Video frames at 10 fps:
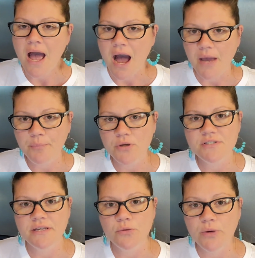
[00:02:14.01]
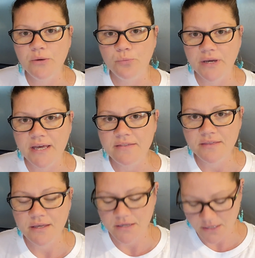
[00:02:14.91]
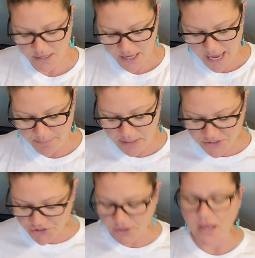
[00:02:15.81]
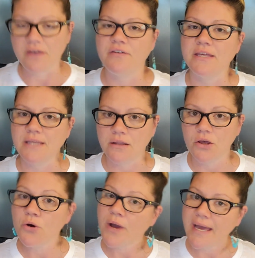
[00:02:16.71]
I personally went with a mixture of yellow